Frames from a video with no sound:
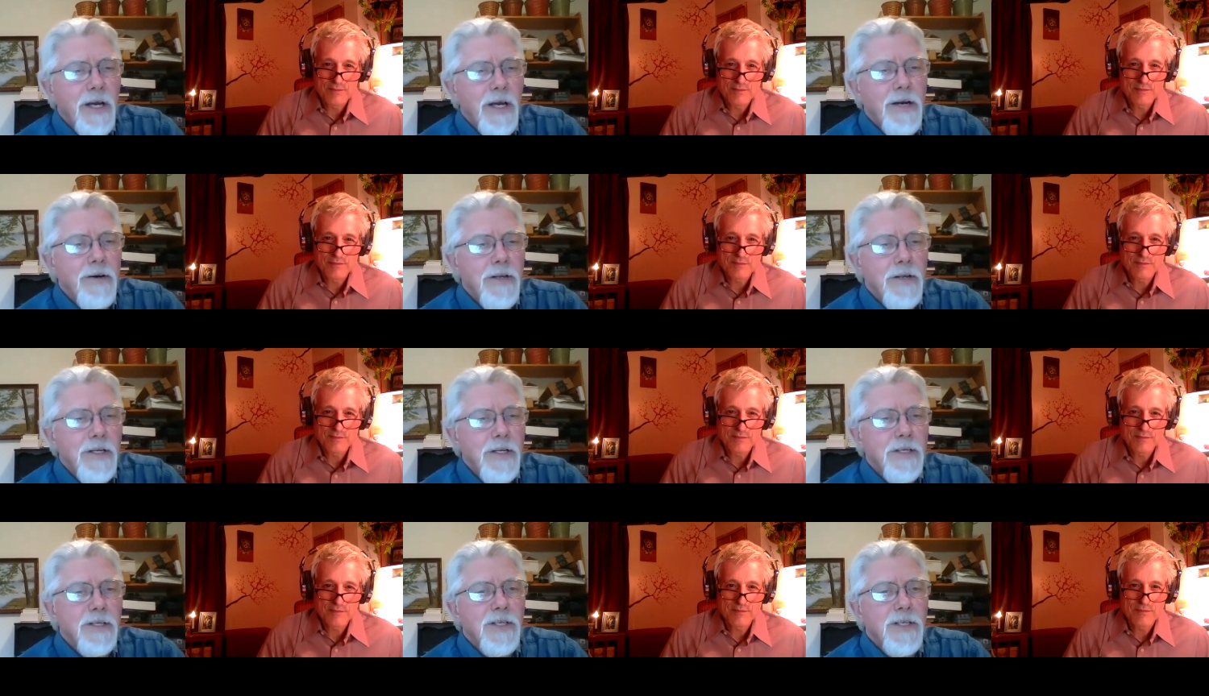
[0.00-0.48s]
Speaker 1: I don't
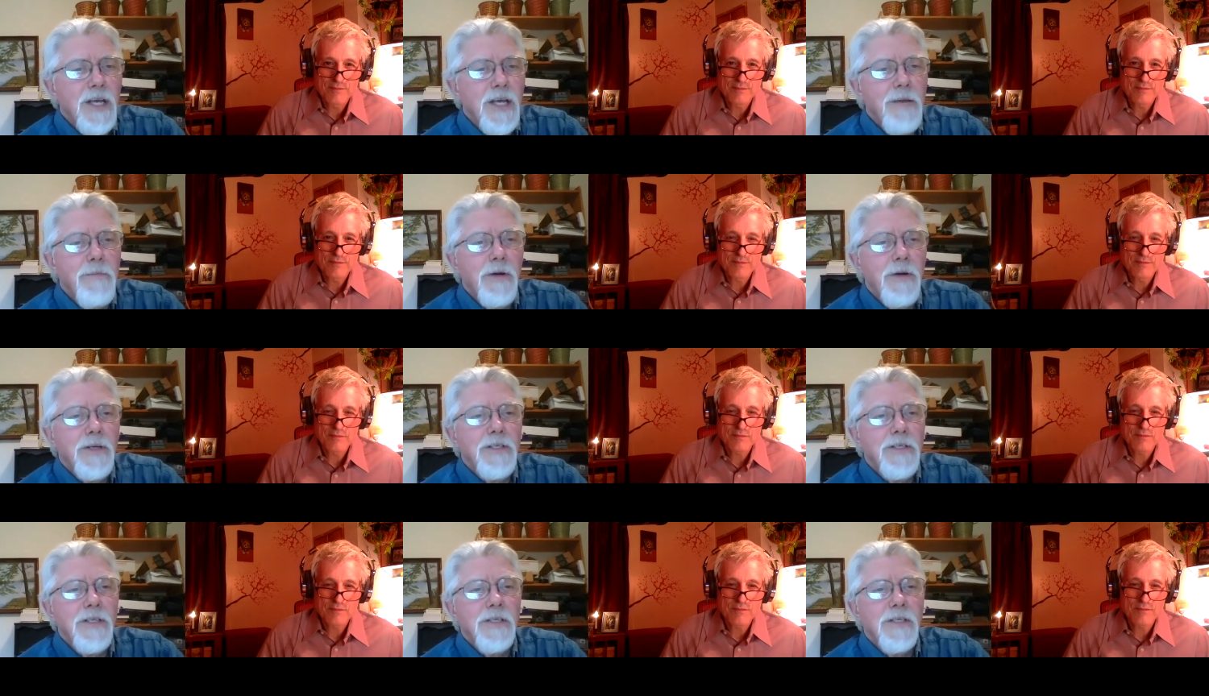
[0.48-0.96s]
need to say
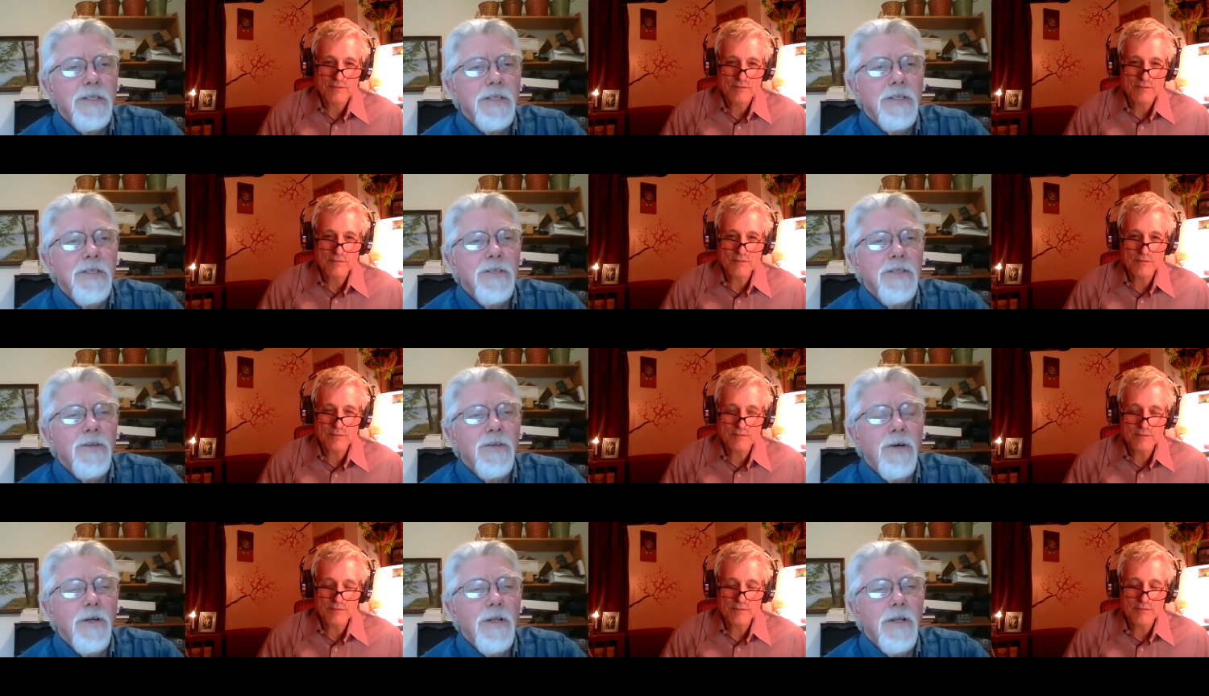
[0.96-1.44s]
much. It's, mm-hmm.
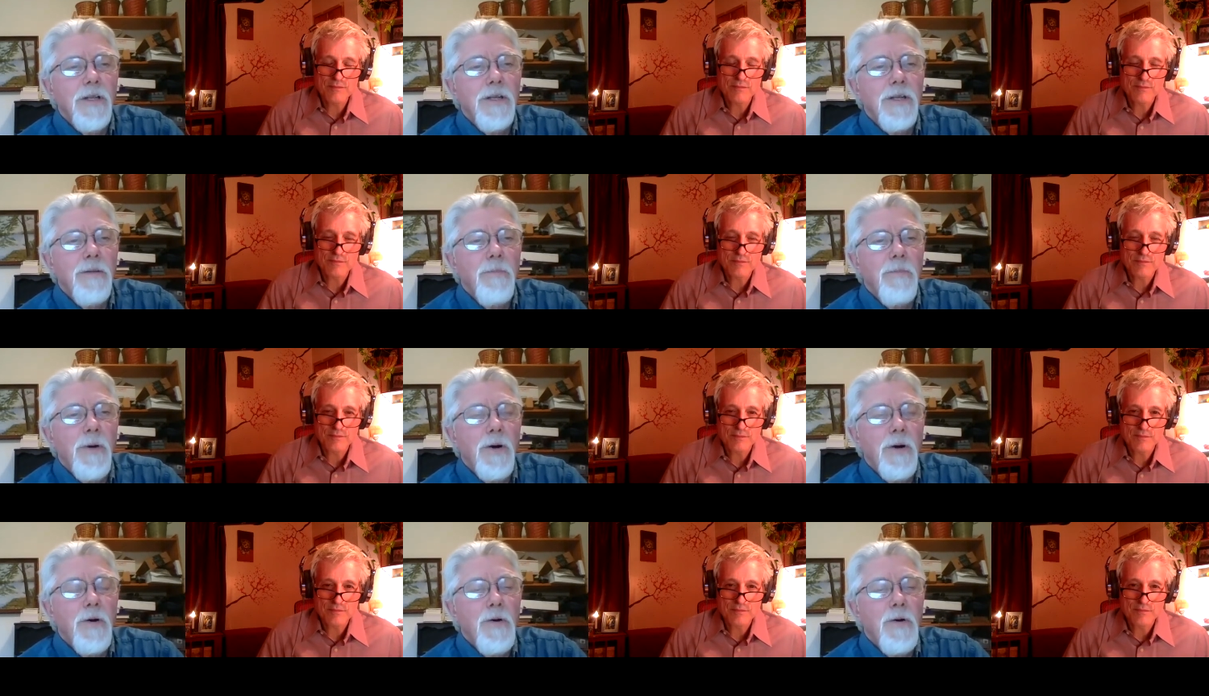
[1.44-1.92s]
it's mm. all in the
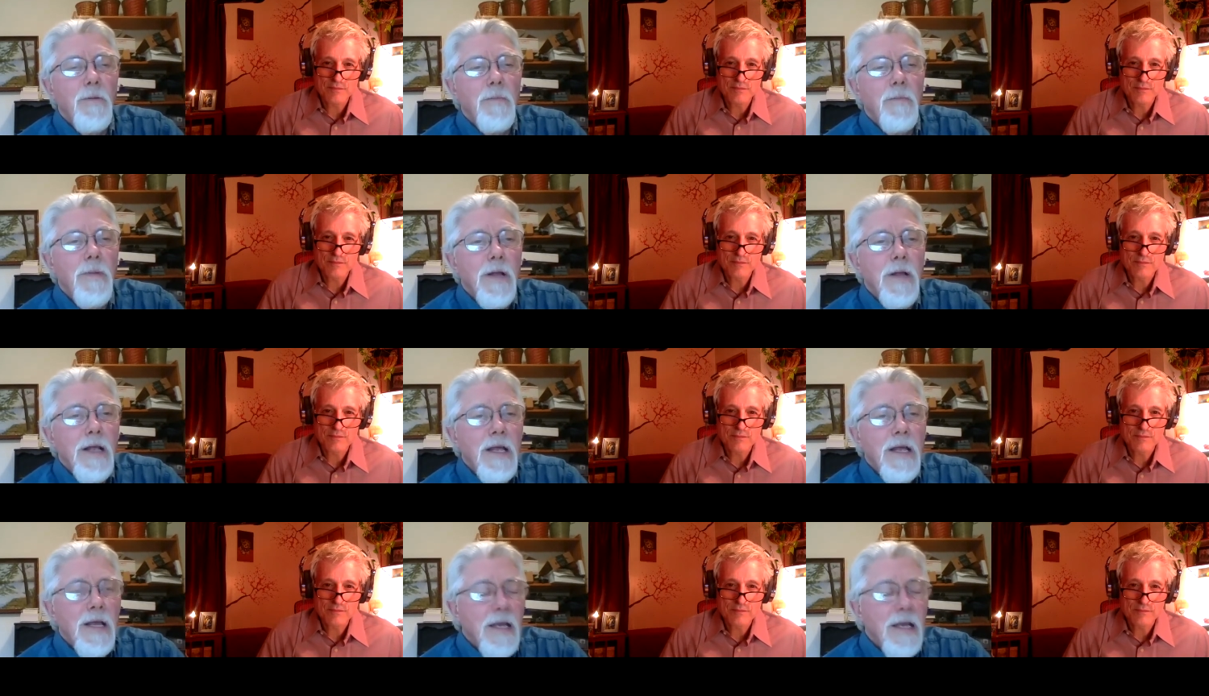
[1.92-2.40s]
poem.
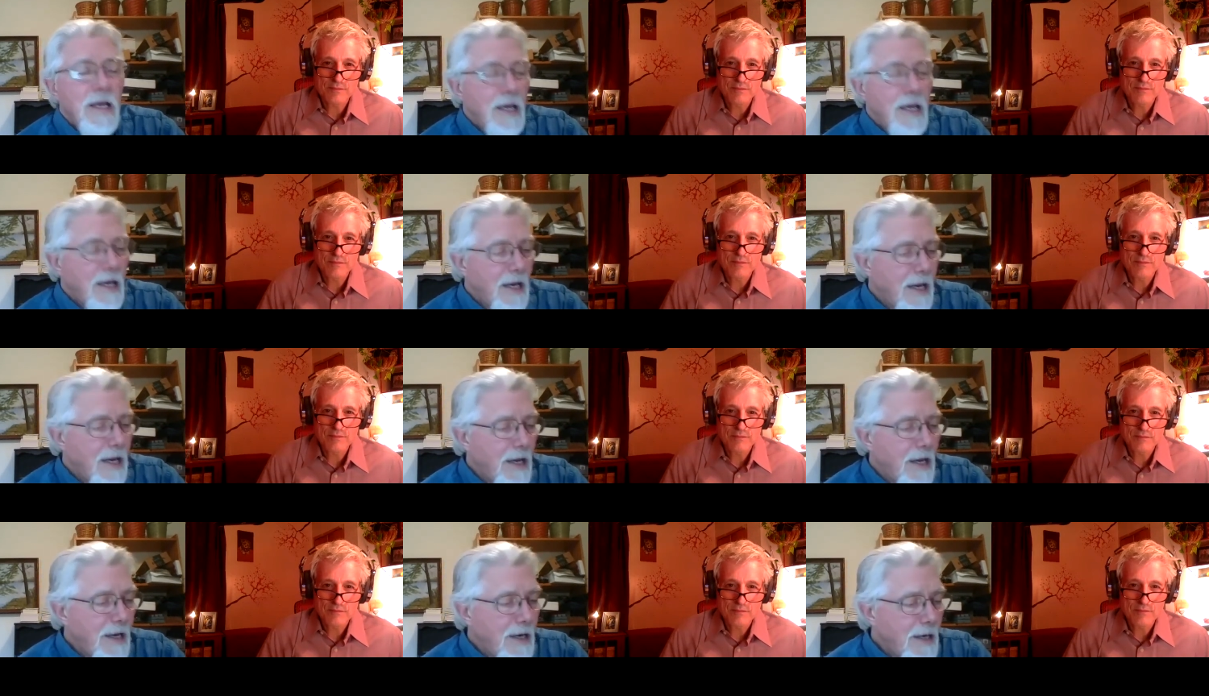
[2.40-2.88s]

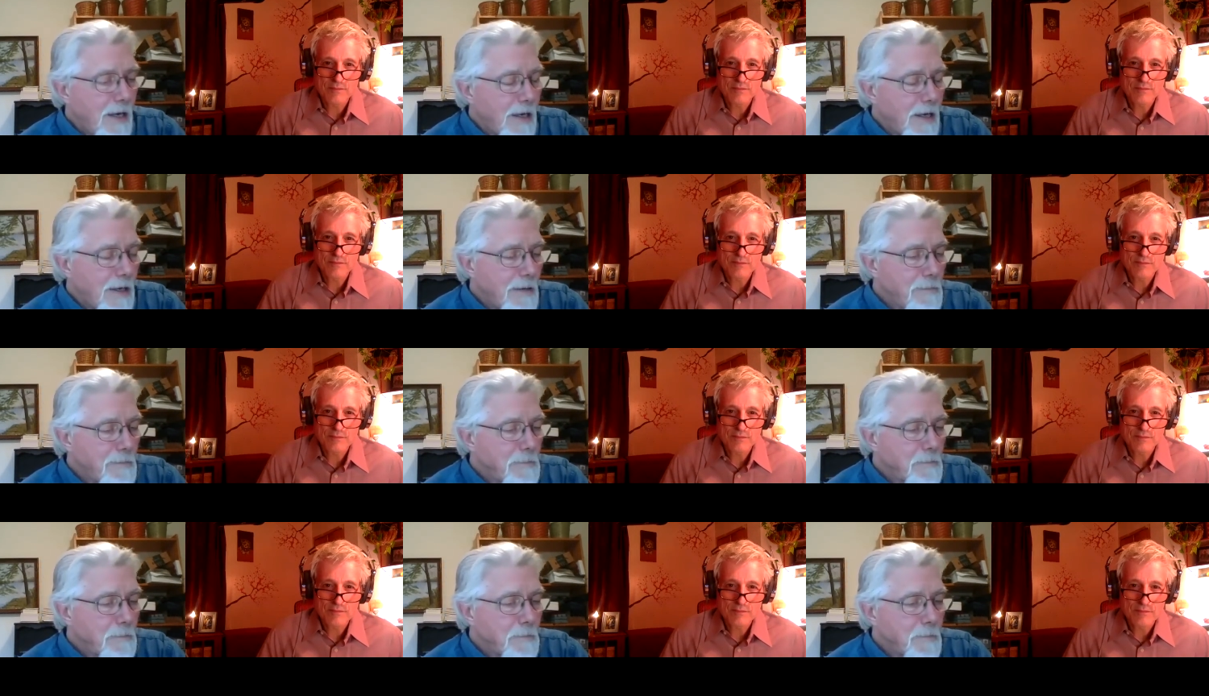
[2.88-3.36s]
And
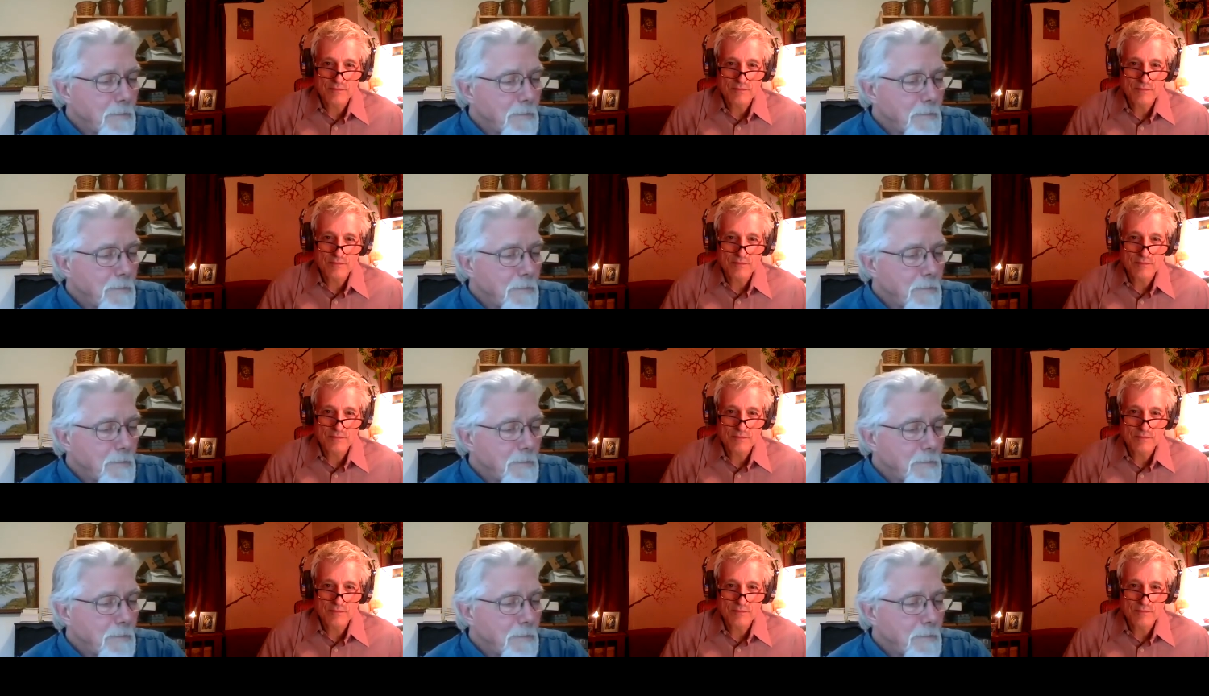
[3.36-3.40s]
um,